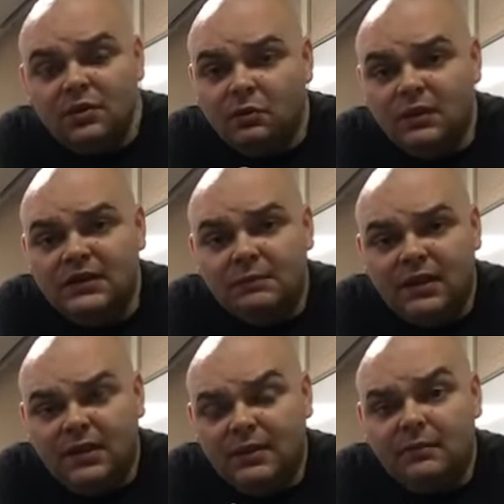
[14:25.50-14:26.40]
would
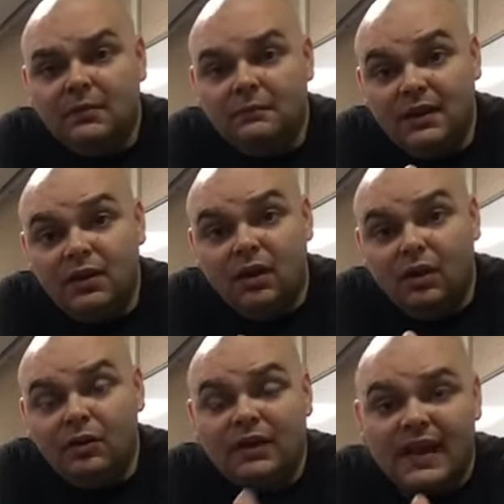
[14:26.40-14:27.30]
typically be
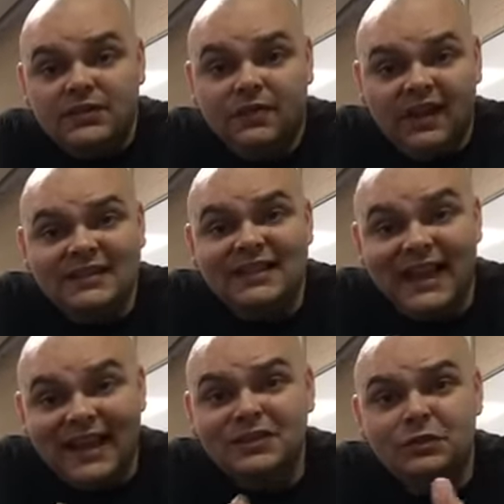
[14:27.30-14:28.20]
called or classified as
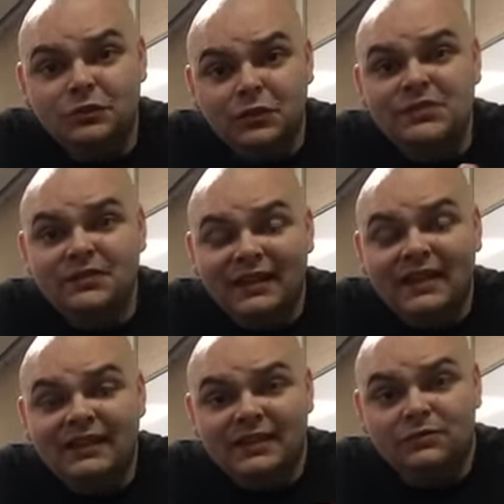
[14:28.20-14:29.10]
extrusive
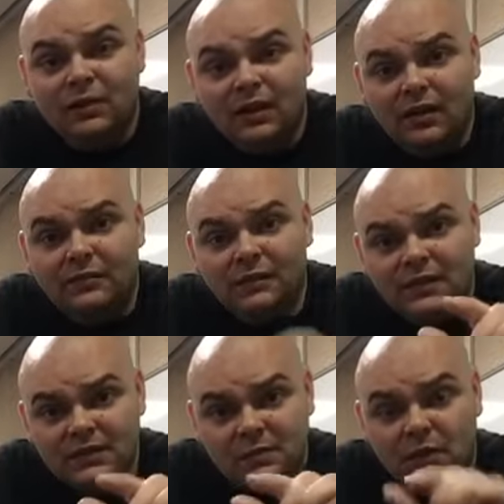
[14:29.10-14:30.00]
igneous rock,
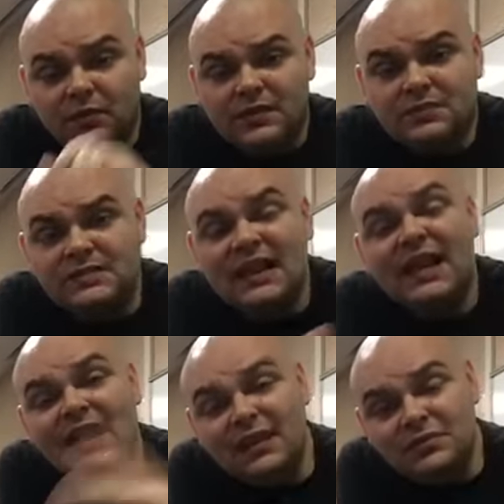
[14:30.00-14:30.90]
small crystals.
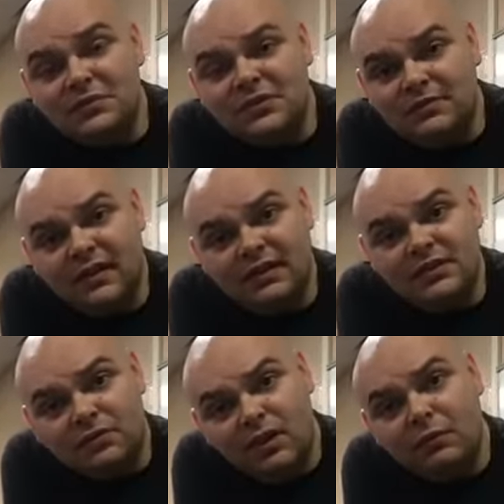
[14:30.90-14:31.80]
Intrusive
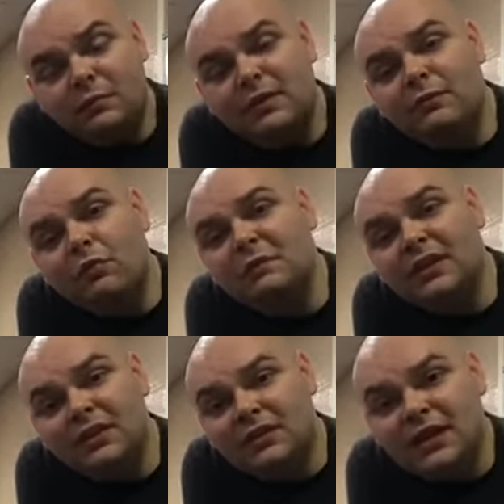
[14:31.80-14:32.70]
igneous rock would be formed
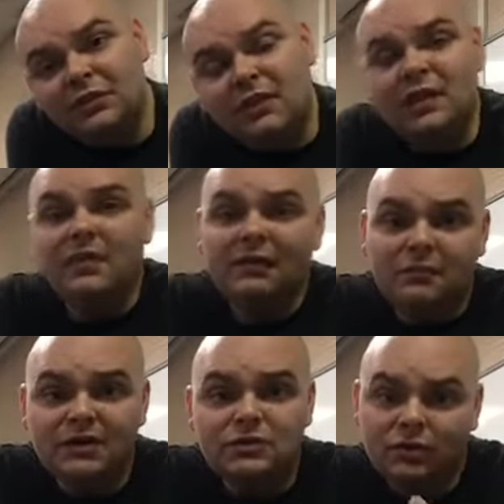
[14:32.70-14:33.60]
underneath ground and would have
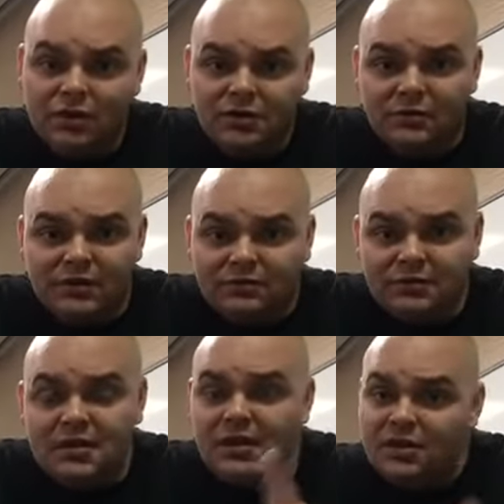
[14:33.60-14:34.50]
much larger
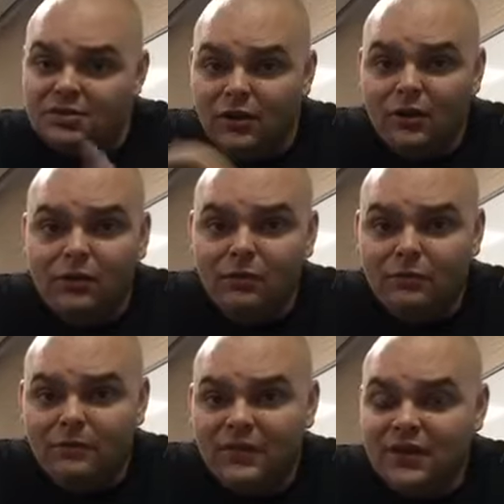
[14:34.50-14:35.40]
crystals. So
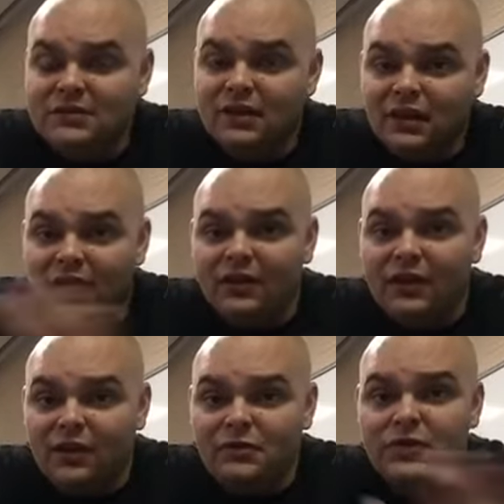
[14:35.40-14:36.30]
there's a lot
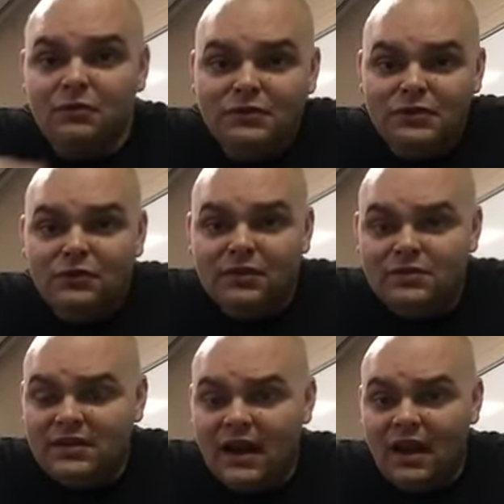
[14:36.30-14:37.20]
that goes on with just
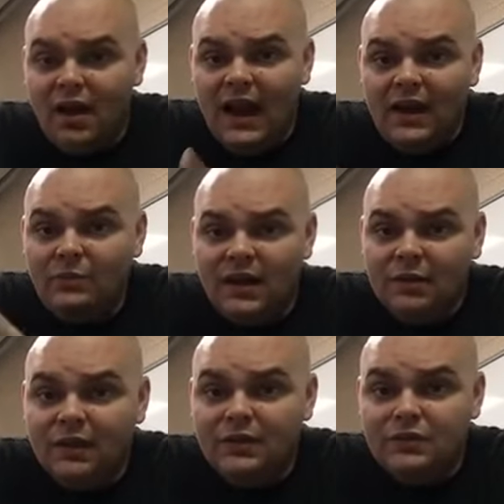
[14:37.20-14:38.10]
crystals, and I highly
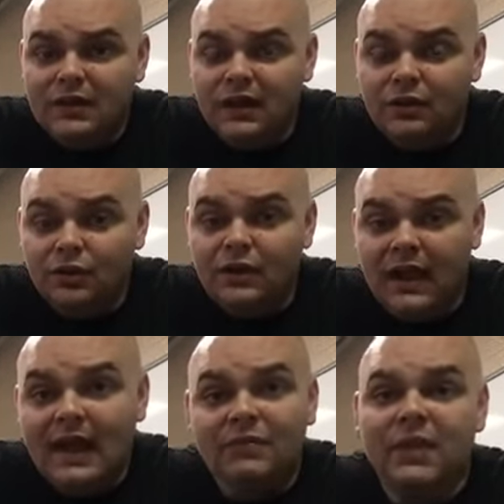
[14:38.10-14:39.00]
recommend you take a look
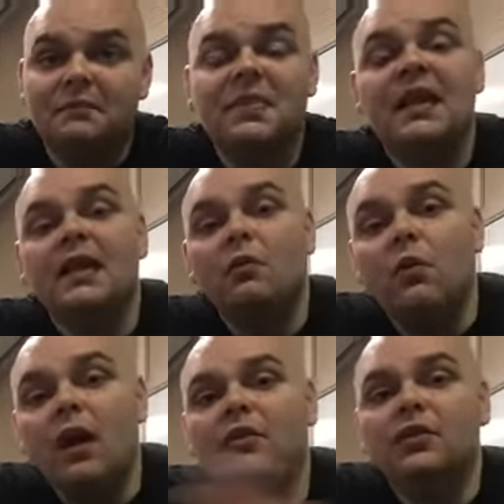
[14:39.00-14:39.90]
at them
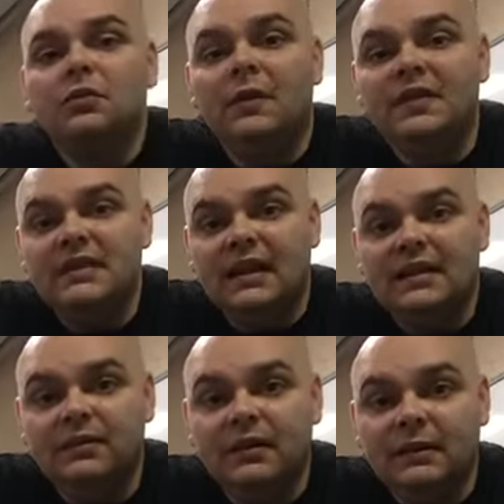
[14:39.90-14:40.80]
while you're doing this
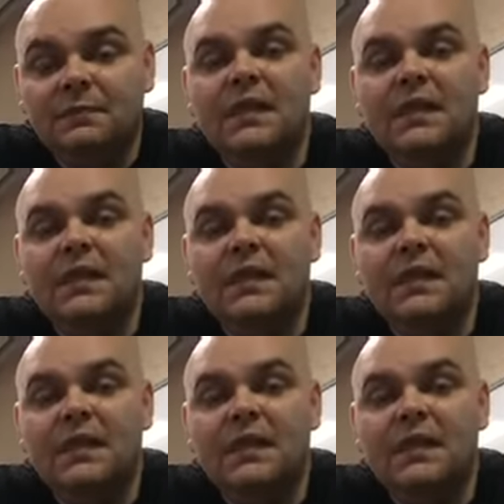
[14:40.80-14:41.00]
activity.